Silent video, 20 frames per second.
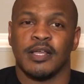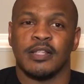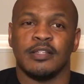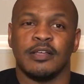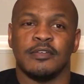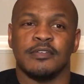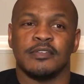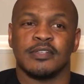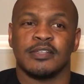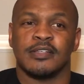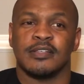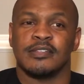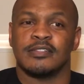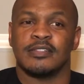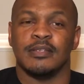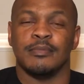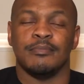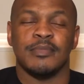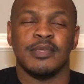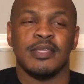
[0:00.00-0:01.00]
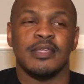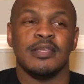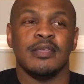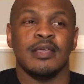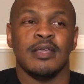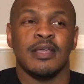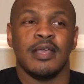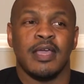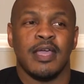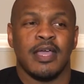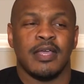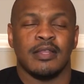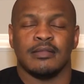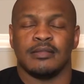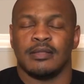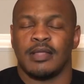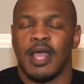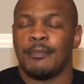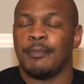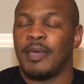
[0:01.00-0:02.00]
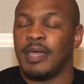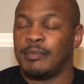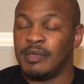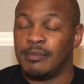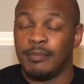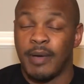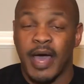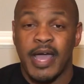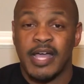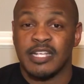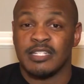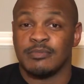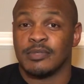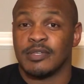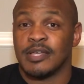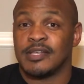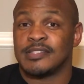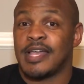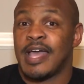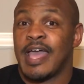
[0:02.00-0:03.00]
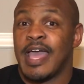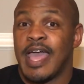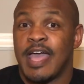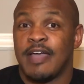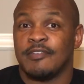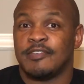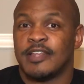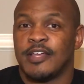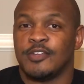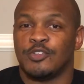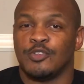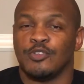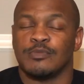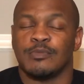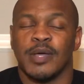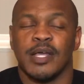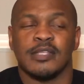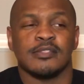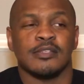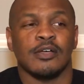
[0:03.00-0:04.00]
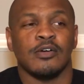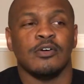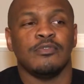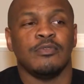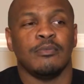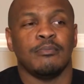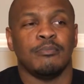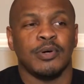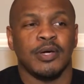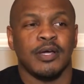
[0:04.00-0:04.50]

I love it because to me, And I may be biased because I have tattoos myself,